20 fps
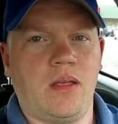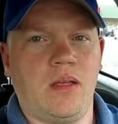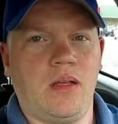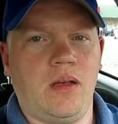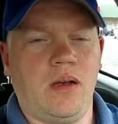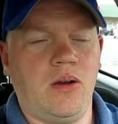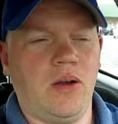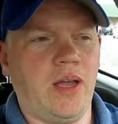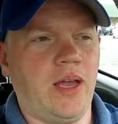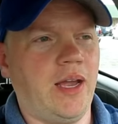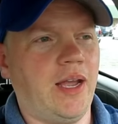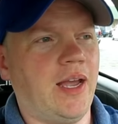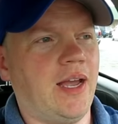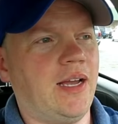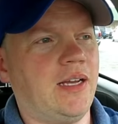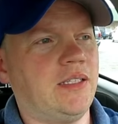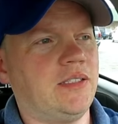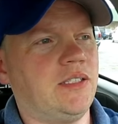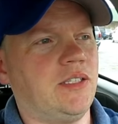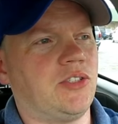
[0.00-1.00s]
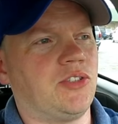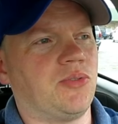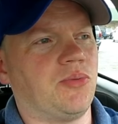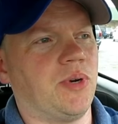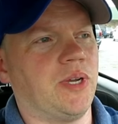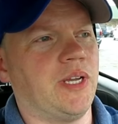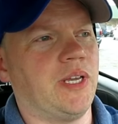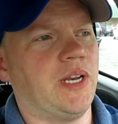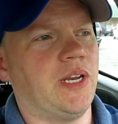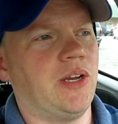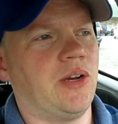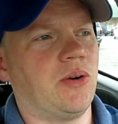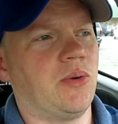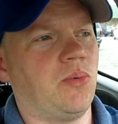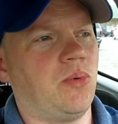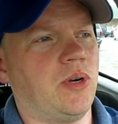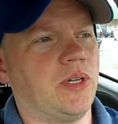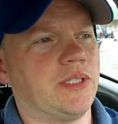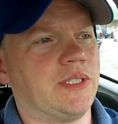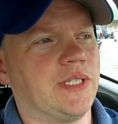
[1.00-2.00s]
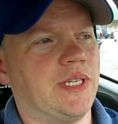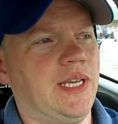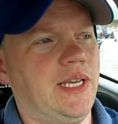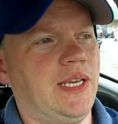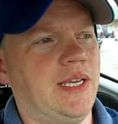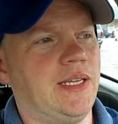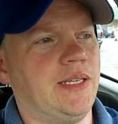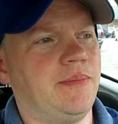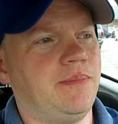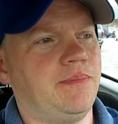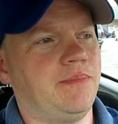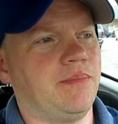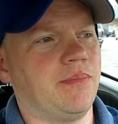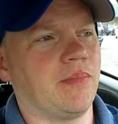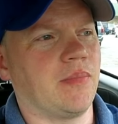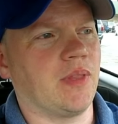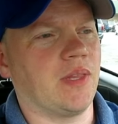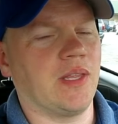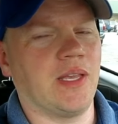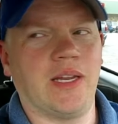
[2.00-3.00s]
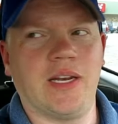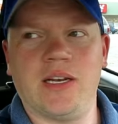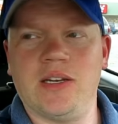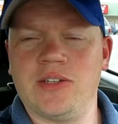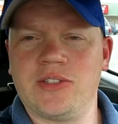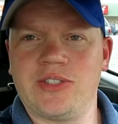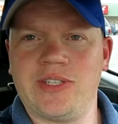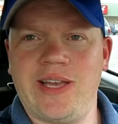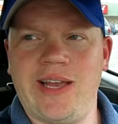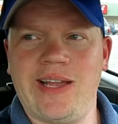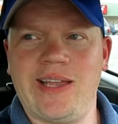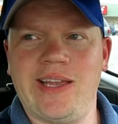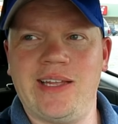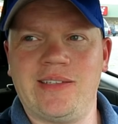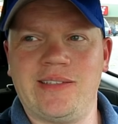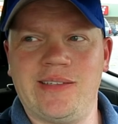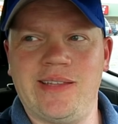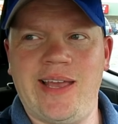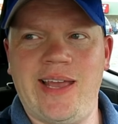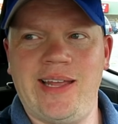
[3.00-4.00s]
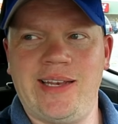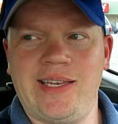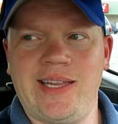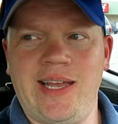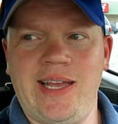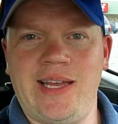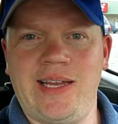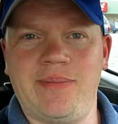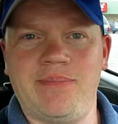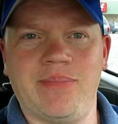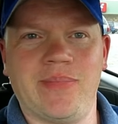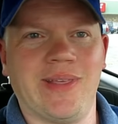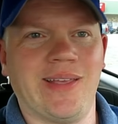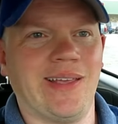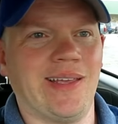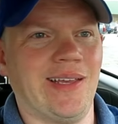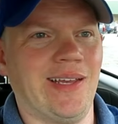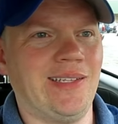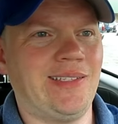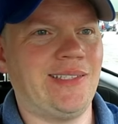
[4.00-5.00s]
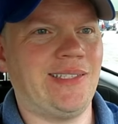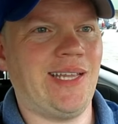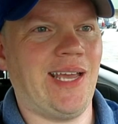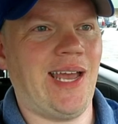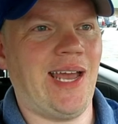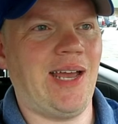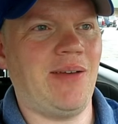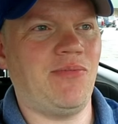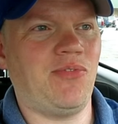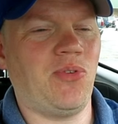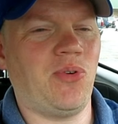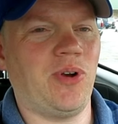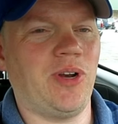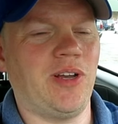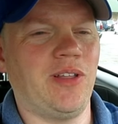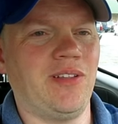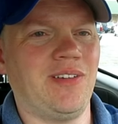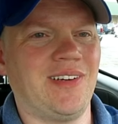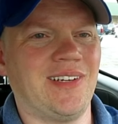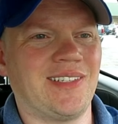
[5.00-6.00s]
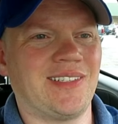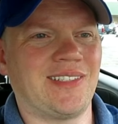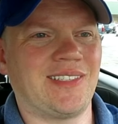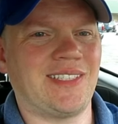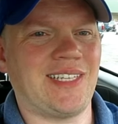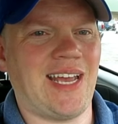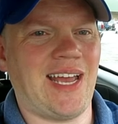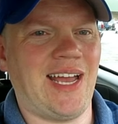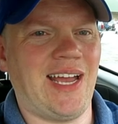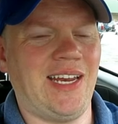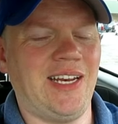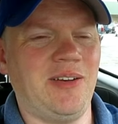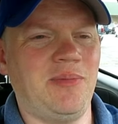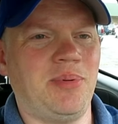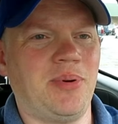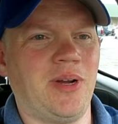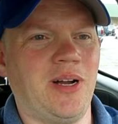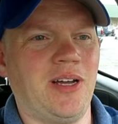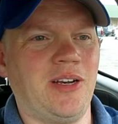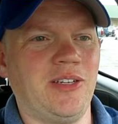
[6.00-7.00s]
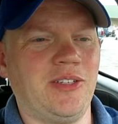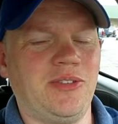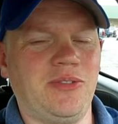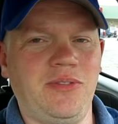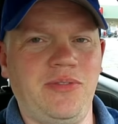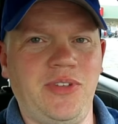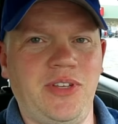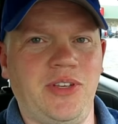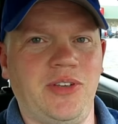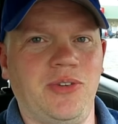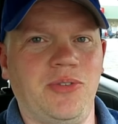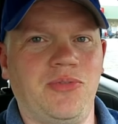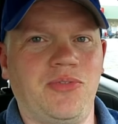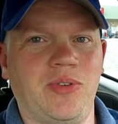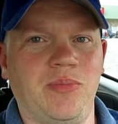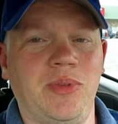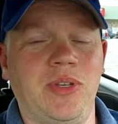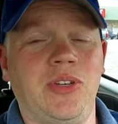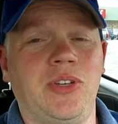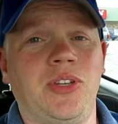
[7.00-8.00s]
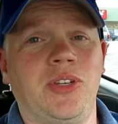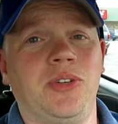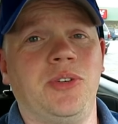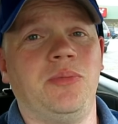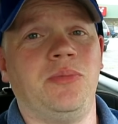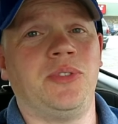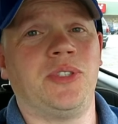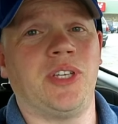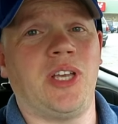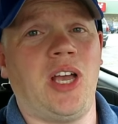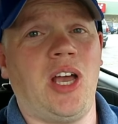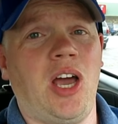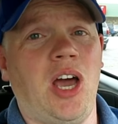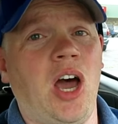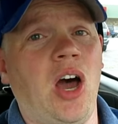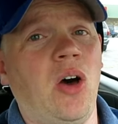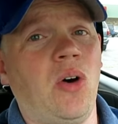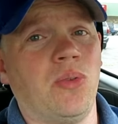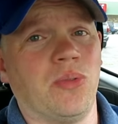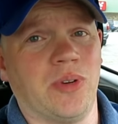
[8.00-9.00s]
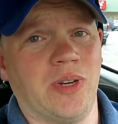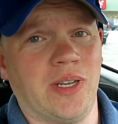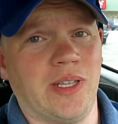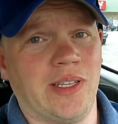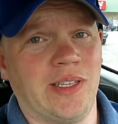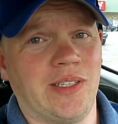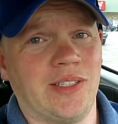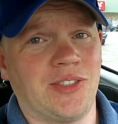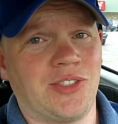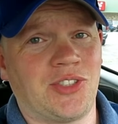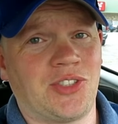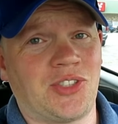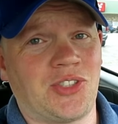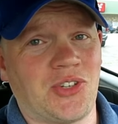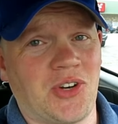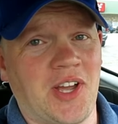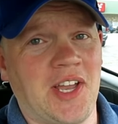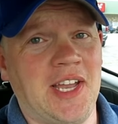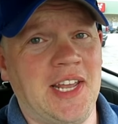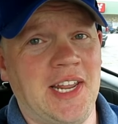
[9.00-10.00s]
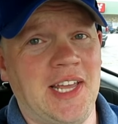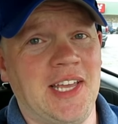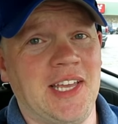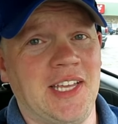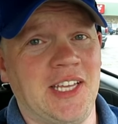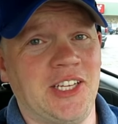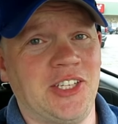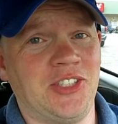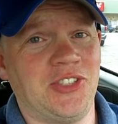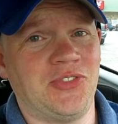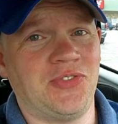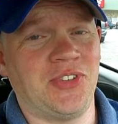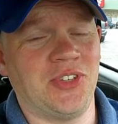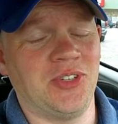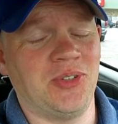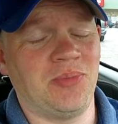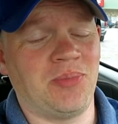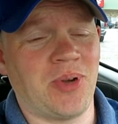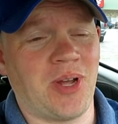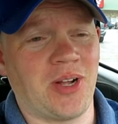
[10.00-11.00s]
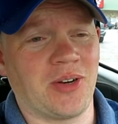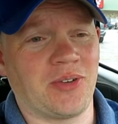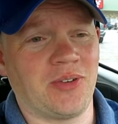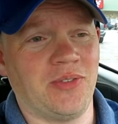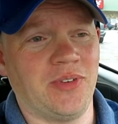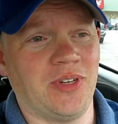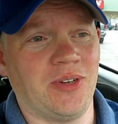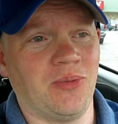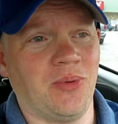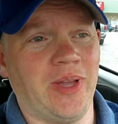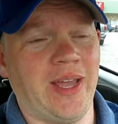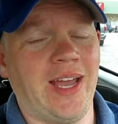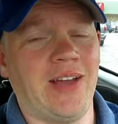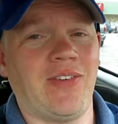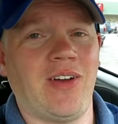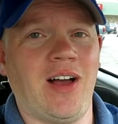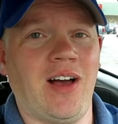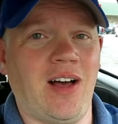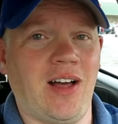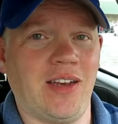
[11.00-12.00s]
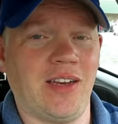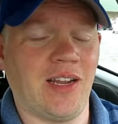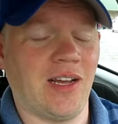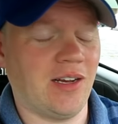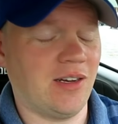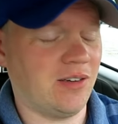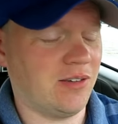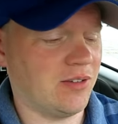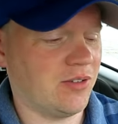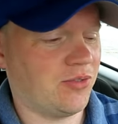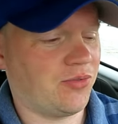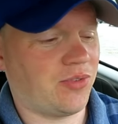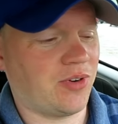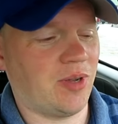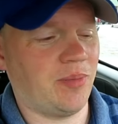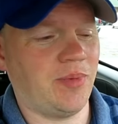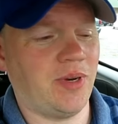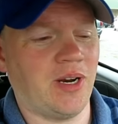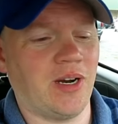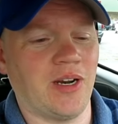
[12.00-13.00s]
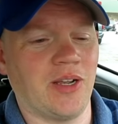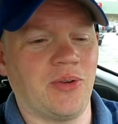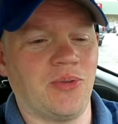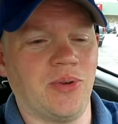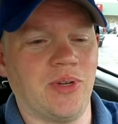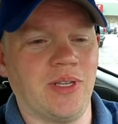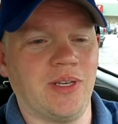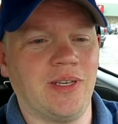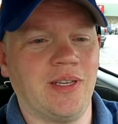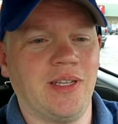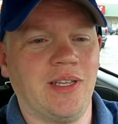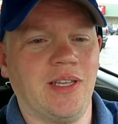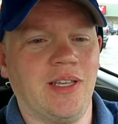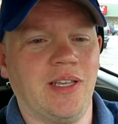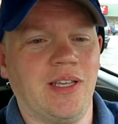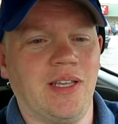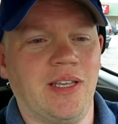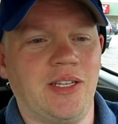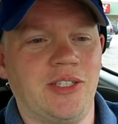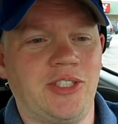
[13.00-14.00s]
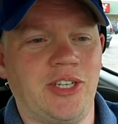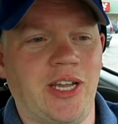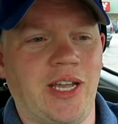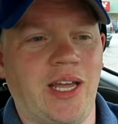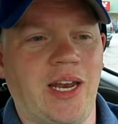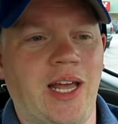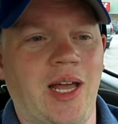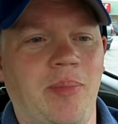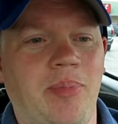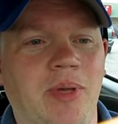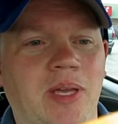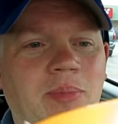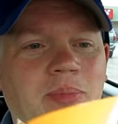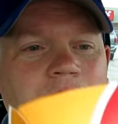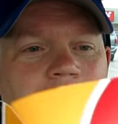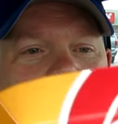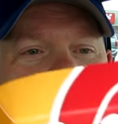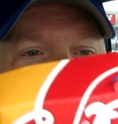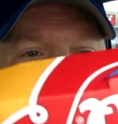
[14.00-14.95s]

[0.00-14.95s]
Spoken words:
Okay guys, it's Reed here once again, and it looks like it's that time. It's time for another exciting product review from YouTube's own straight edge food product reviewer. We have a hot dog from Dairy Queen. Check it out, people.